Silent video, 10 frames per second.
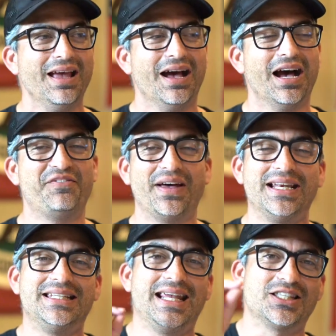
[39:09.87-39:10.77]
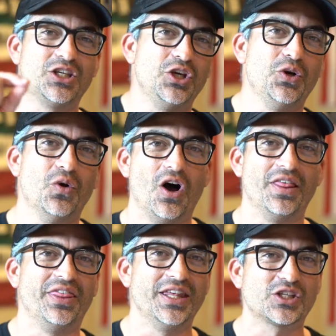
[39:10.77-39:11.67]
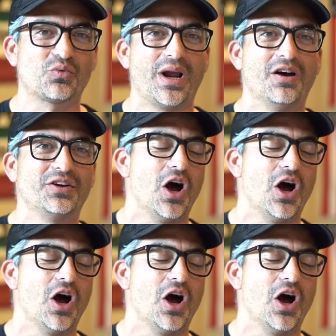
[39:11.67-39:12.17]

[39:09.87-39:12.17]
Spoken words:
If I didn't get to you on this round, I'll